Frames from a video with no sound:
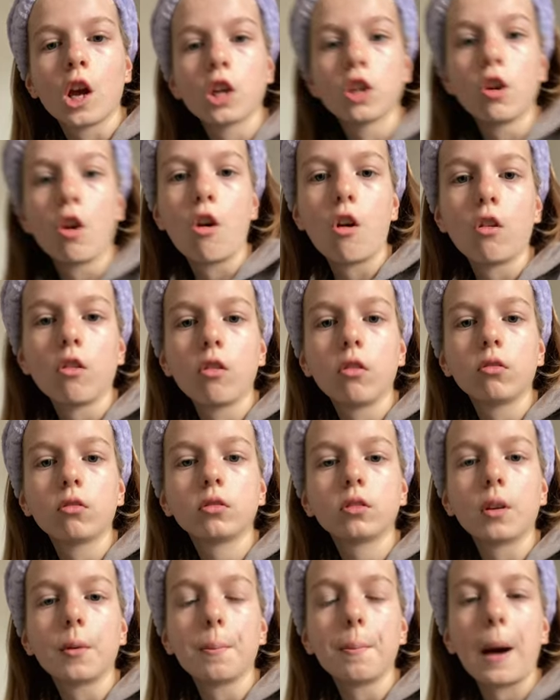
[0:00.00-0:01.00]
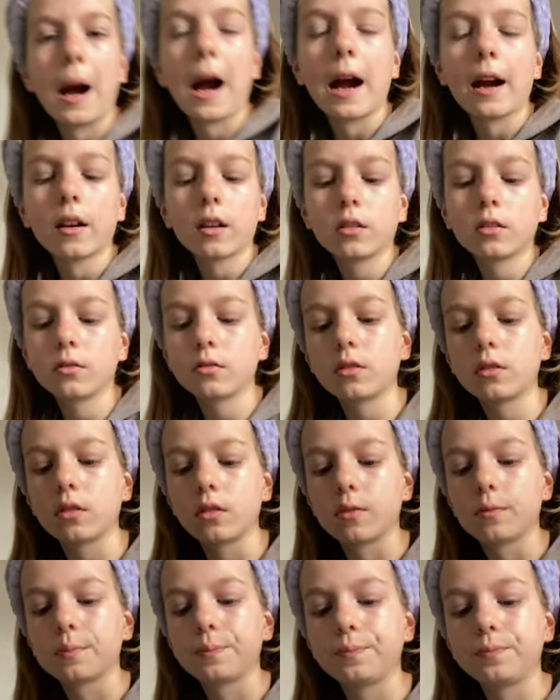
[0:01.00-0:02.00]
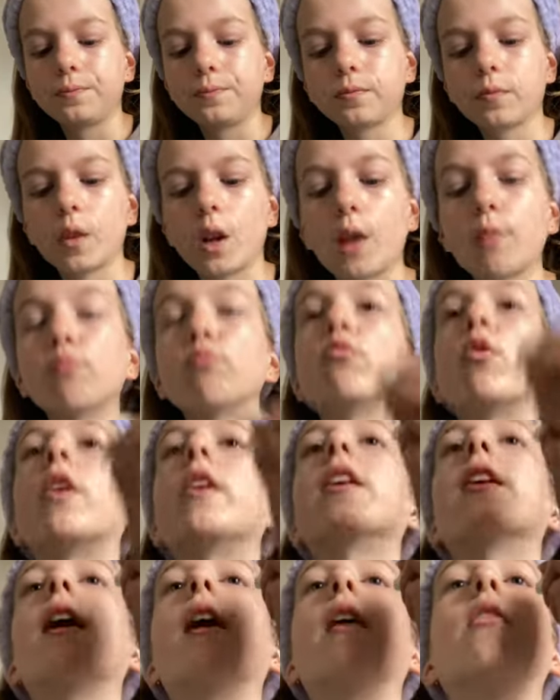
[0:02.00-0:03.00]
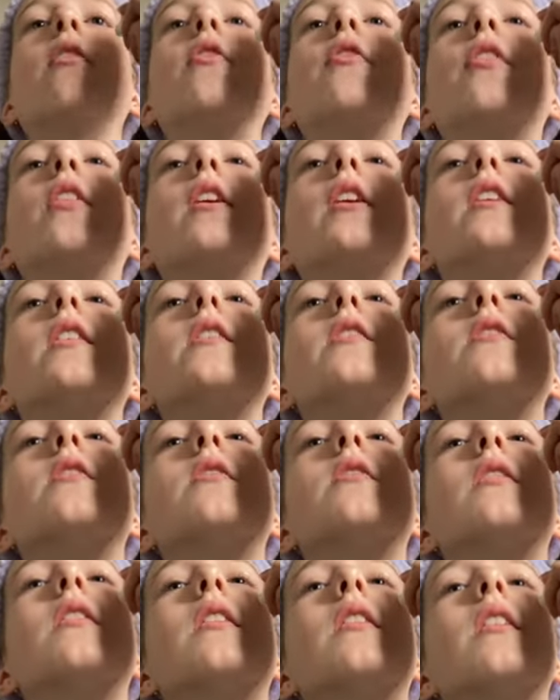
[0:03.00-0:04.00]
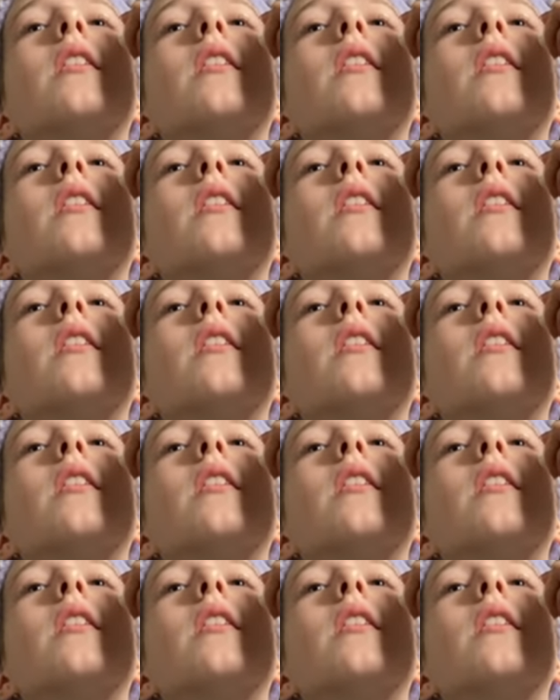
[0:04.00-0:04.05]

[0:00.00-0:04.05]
y'all, I'm back. Um, I'm running out of this,